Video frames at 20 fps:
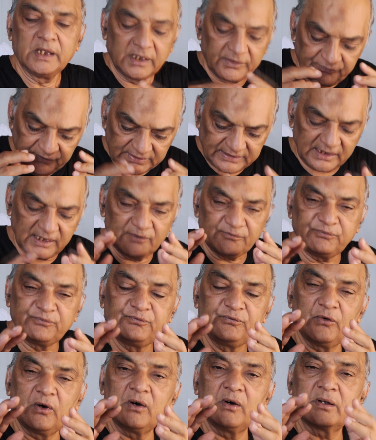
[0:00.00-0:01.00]
If within a
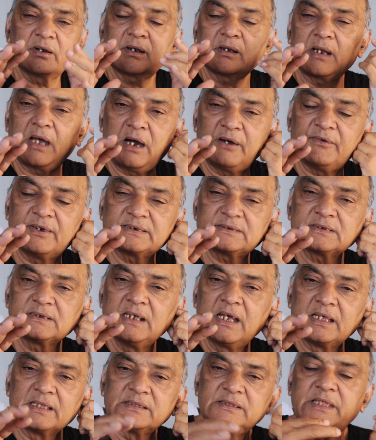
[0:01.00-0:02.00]
4 hours,
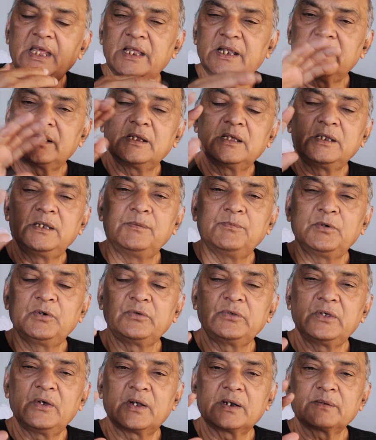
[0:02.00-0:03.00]
they
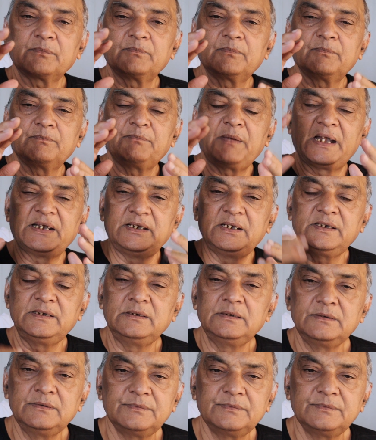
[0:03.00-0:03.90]
remove your bad deed.